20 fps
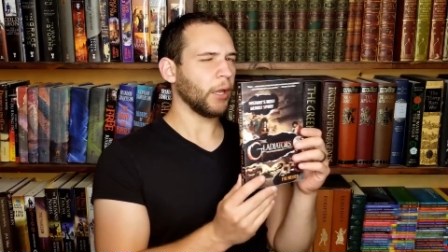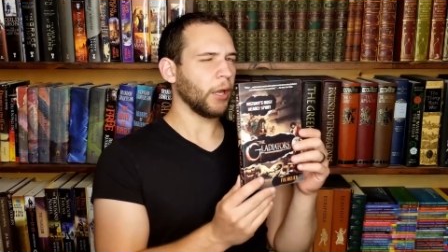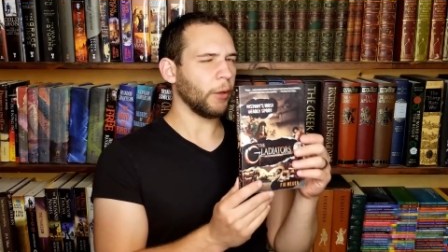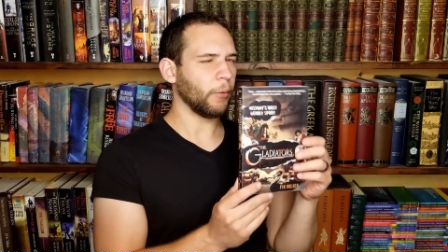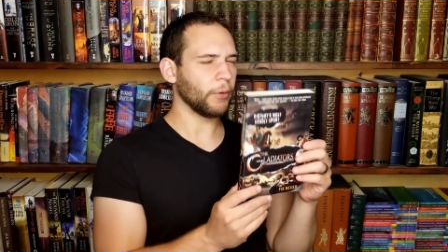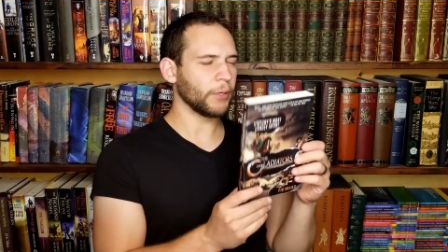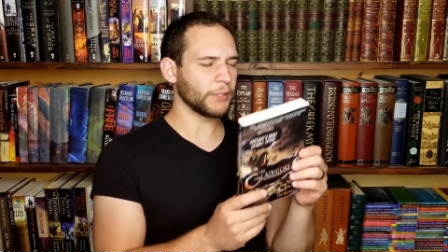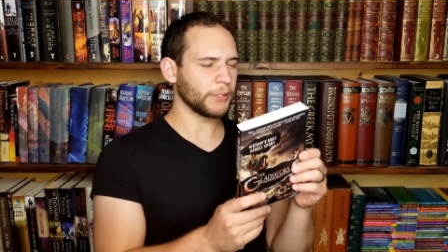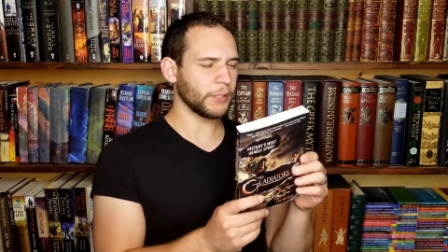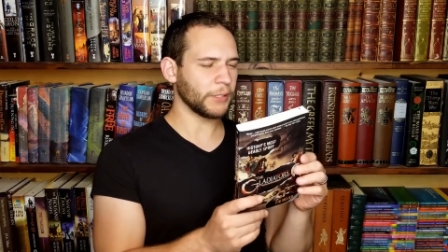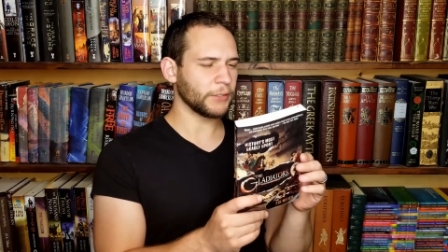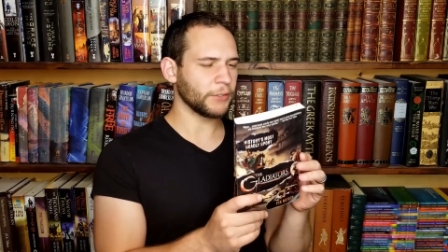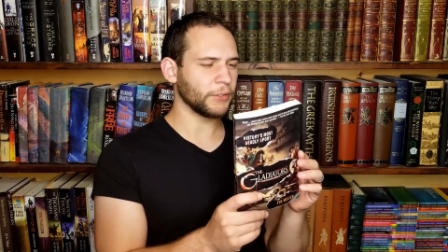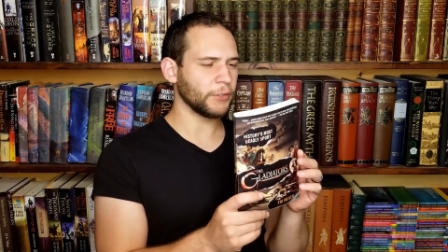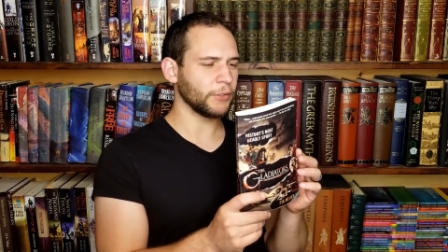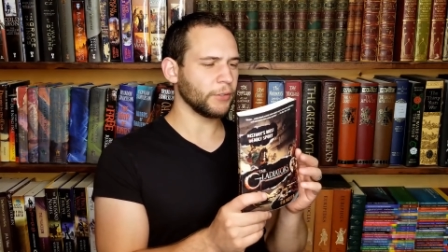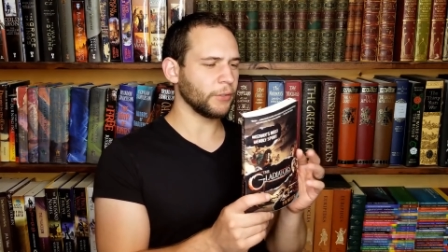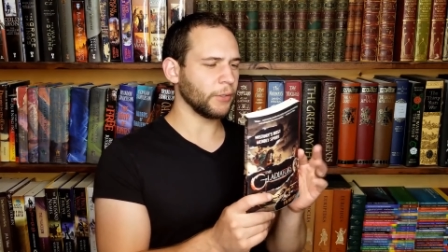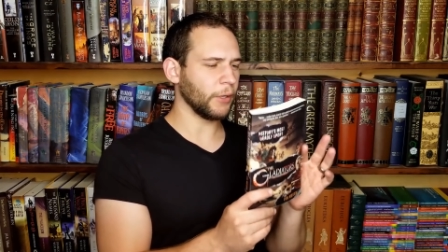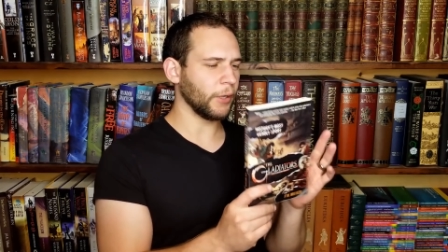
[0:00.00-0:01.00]
I want to say
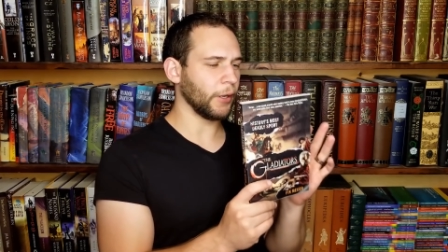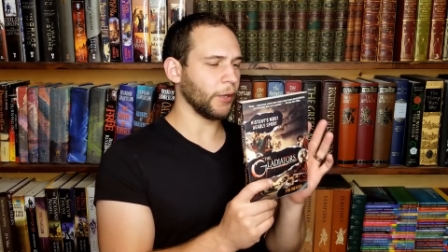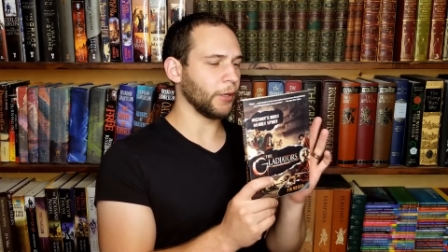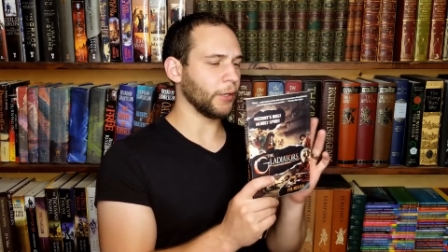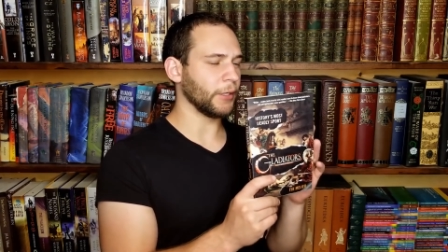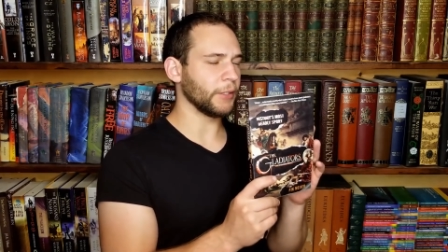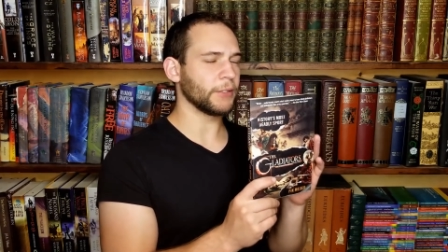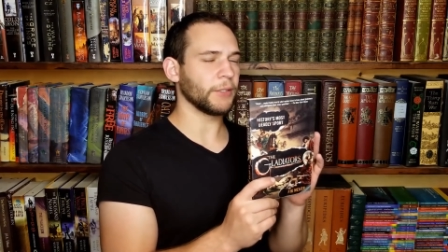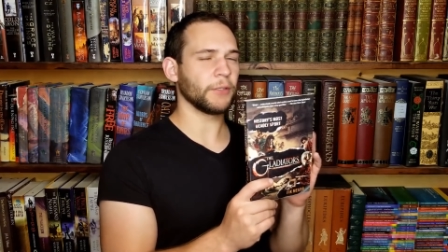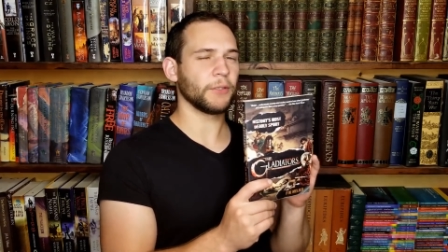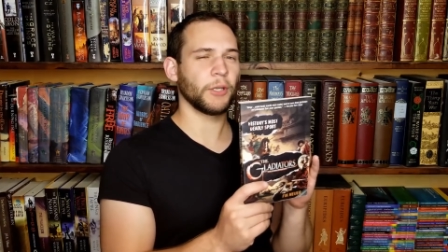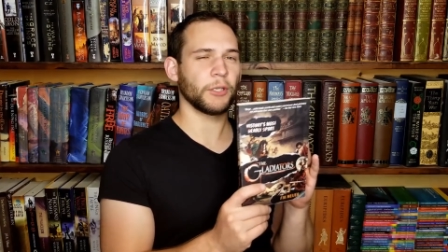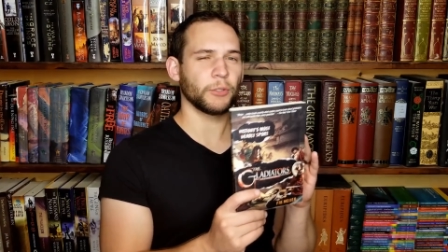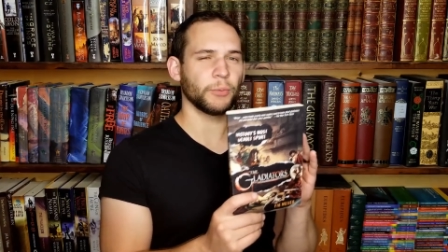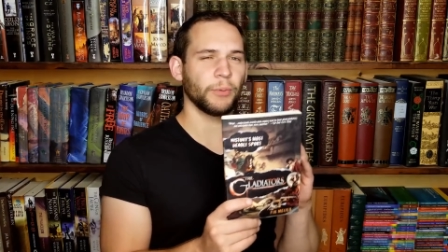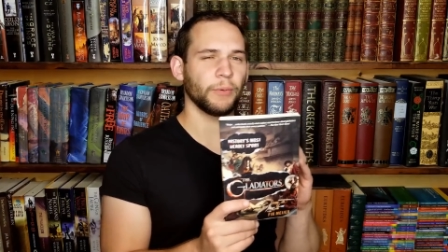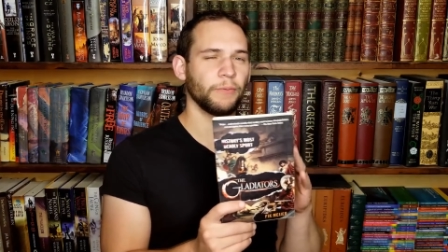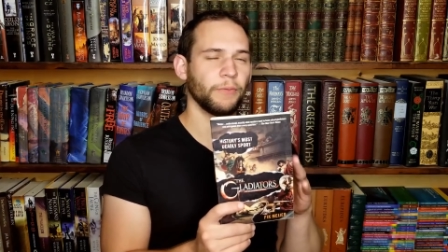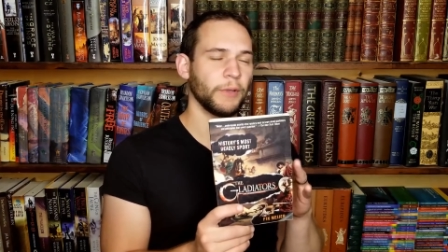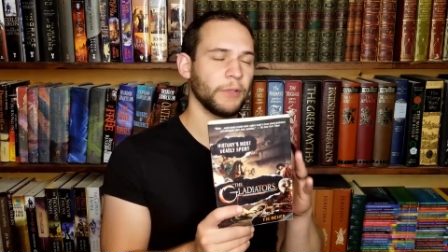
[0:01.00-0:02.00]
it's, uh, he's a
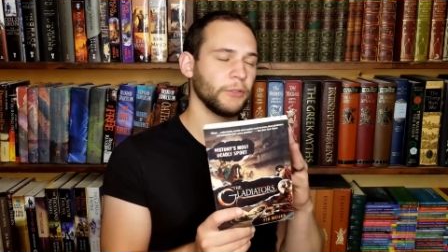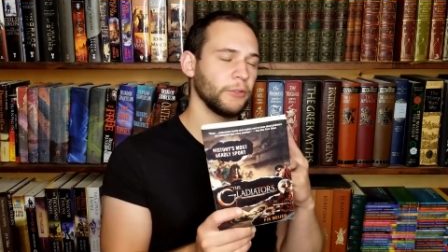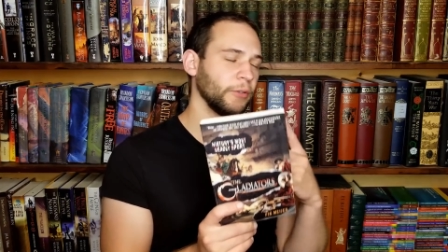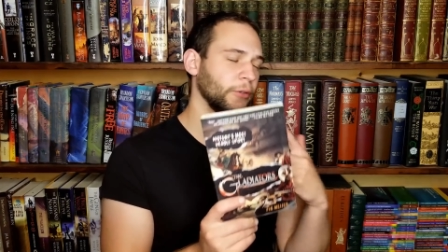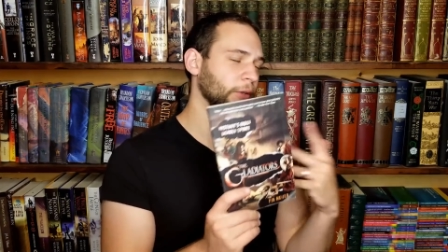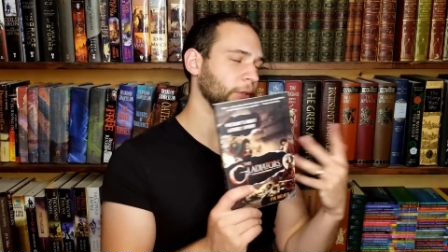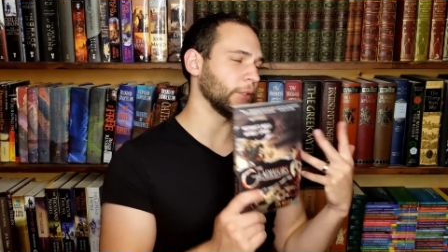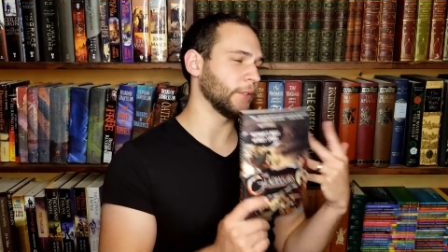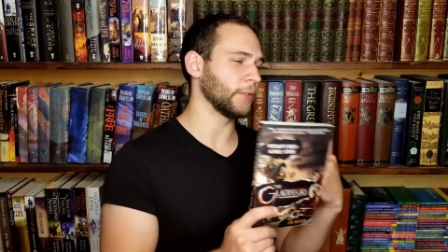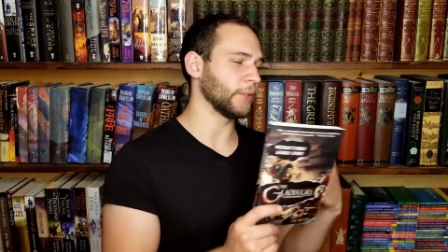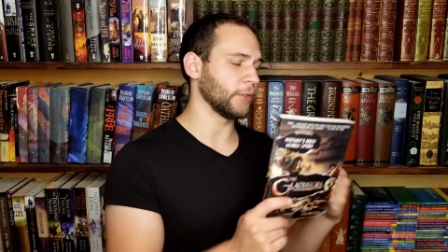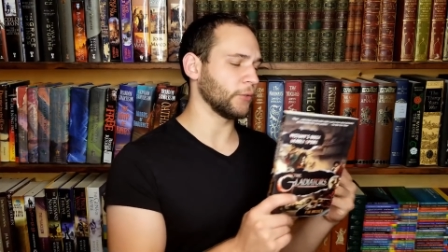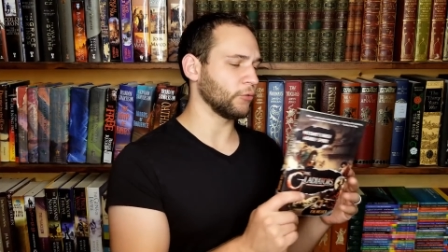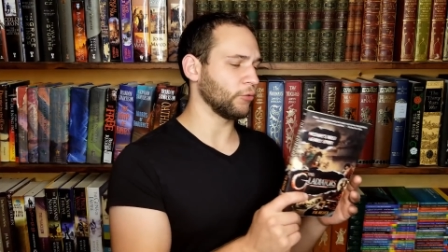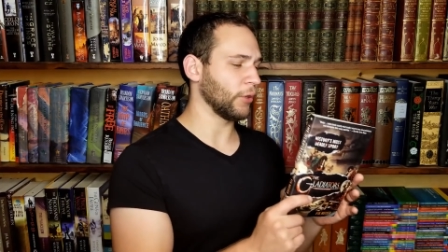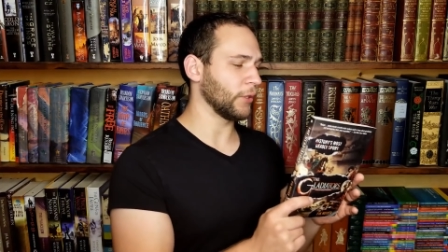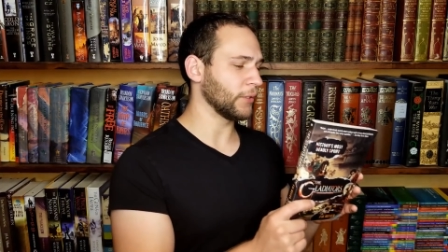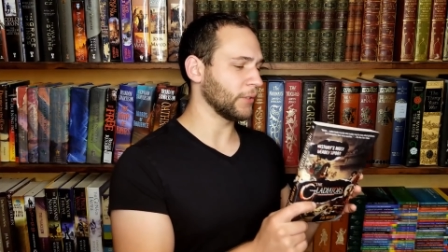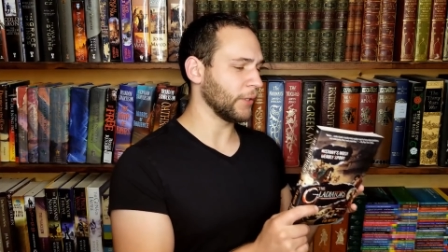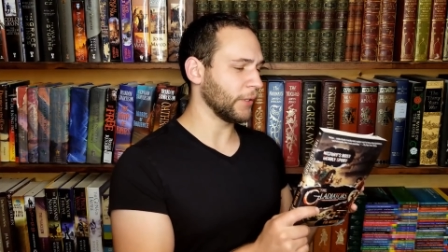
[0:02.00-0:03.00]
Dutch professor and this is a
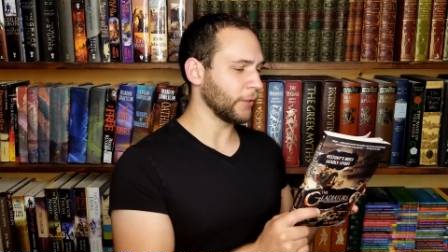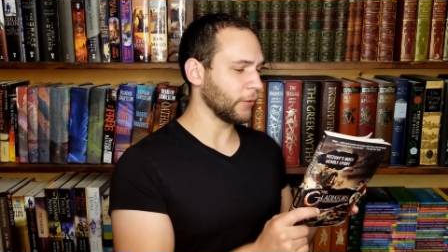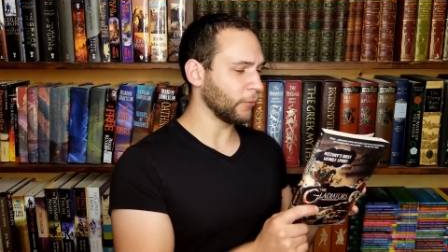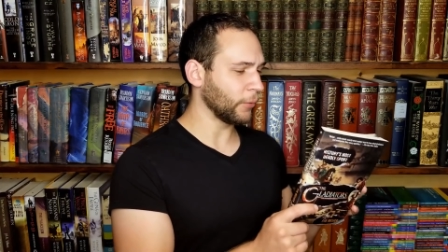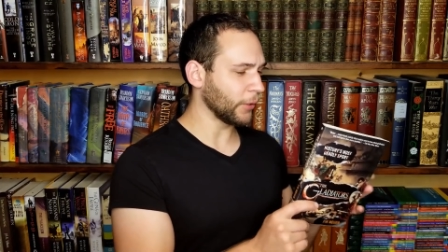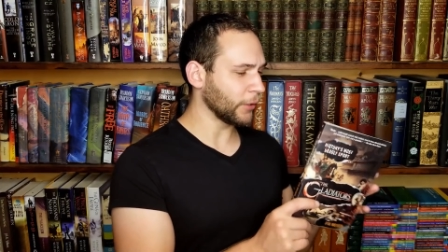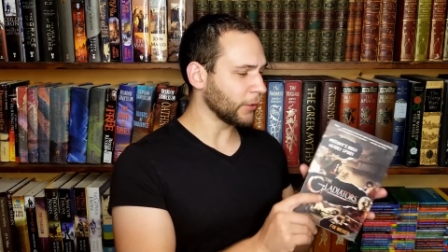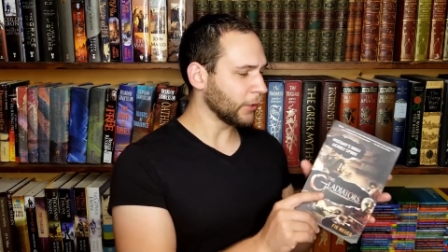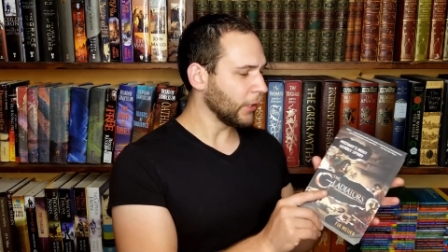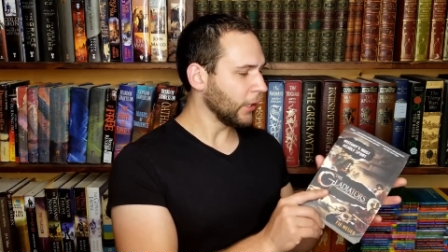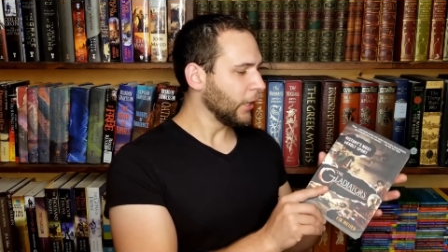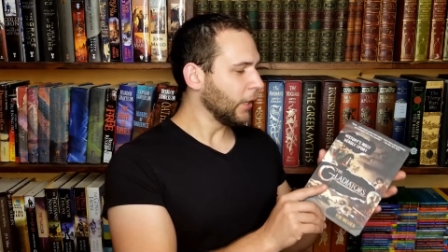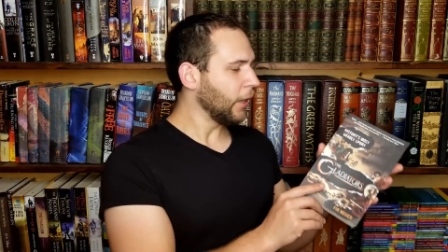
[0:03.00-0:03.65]
translated work.